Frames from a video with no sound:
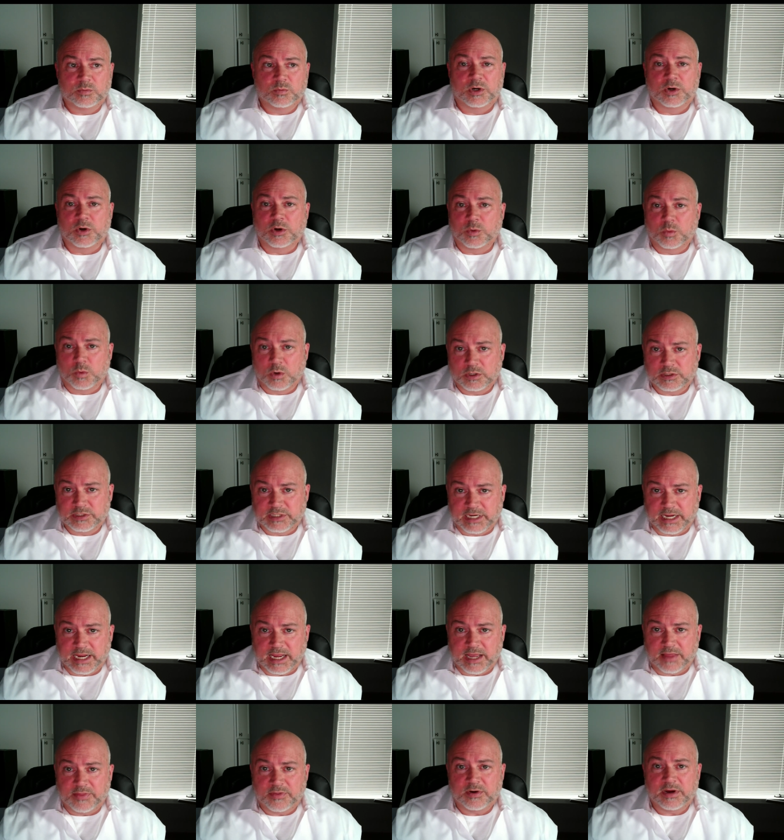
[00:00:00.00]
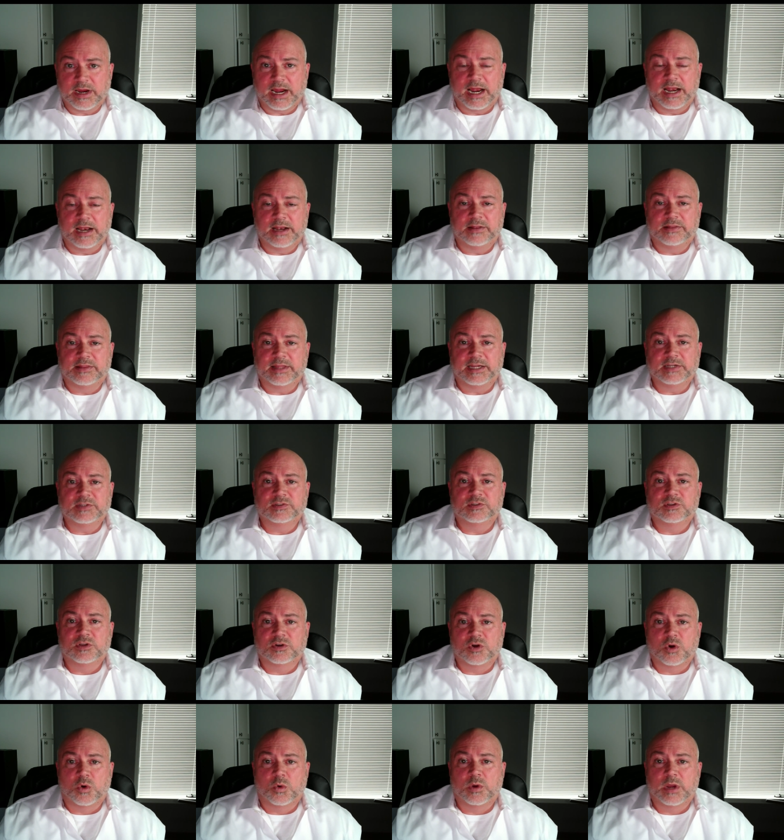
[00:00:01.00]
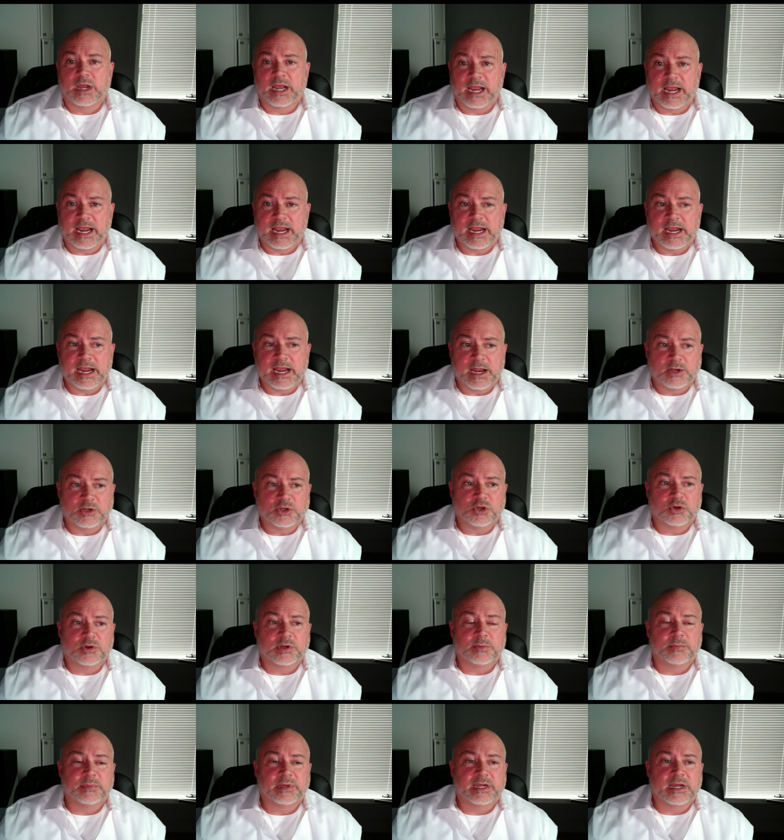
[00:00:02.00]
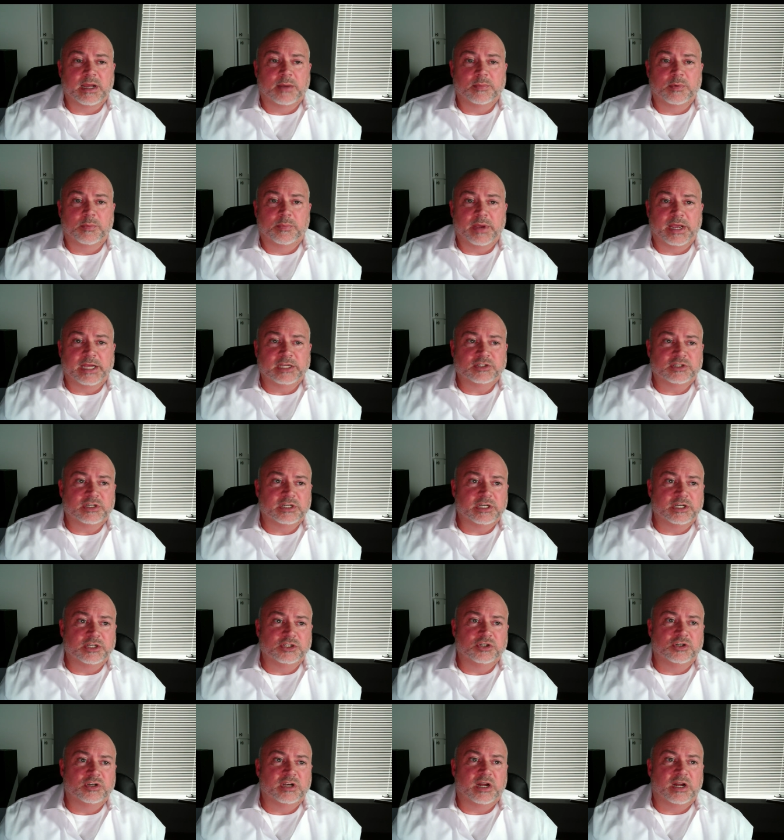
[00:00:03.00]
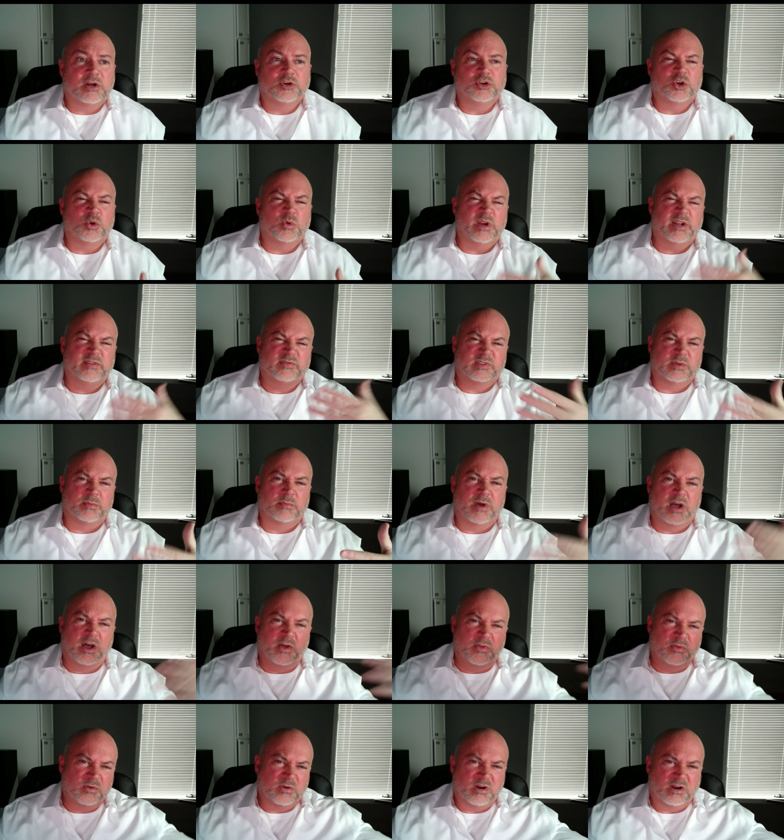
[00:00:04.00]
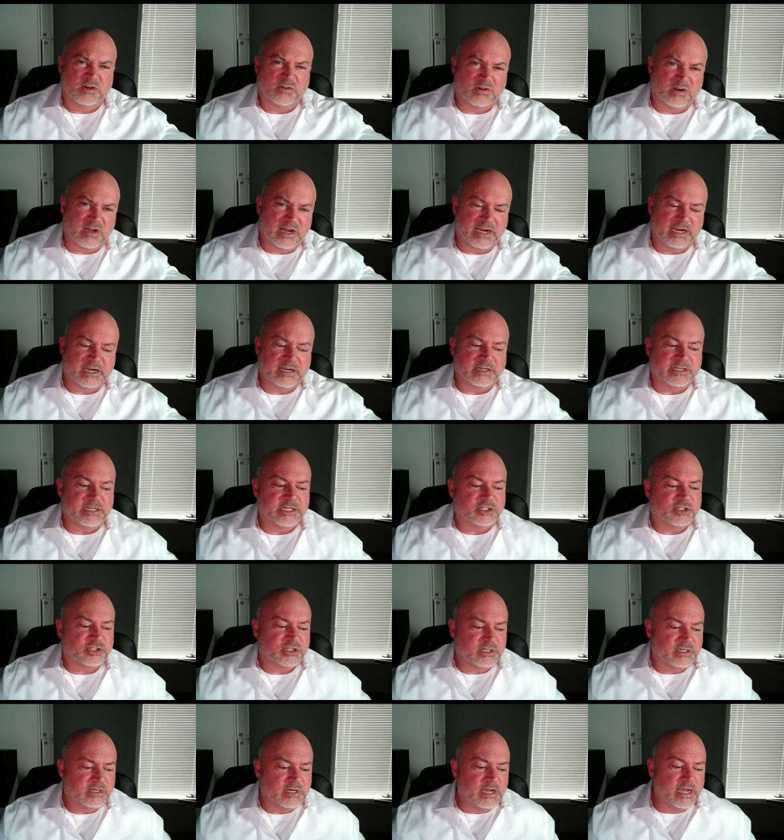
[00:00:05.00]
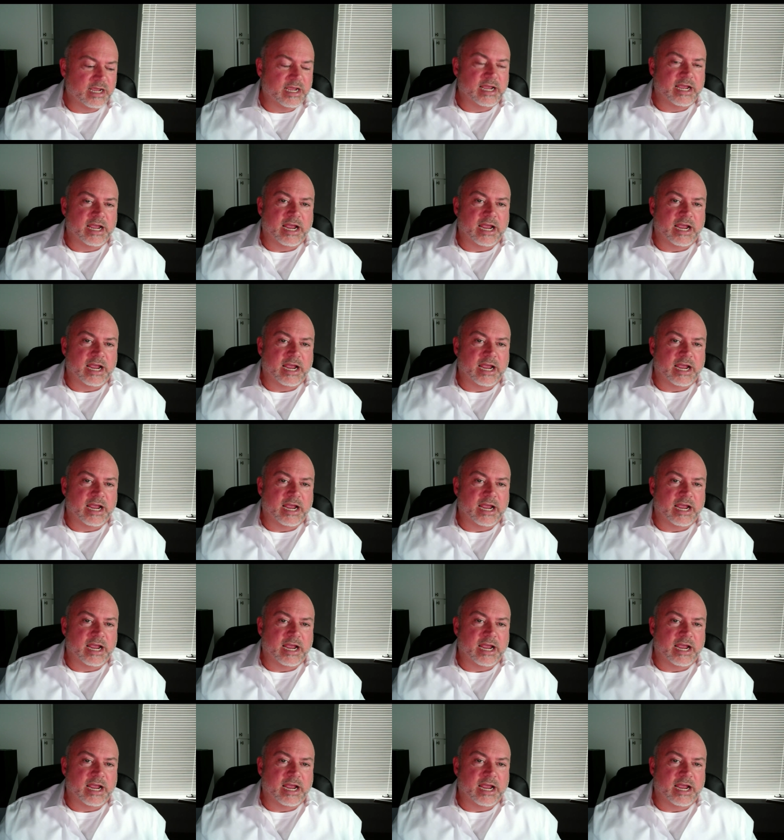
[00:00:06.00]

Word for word: we're going to work together and things look okay, and you can become a patient and you not don't have some other underlying condition,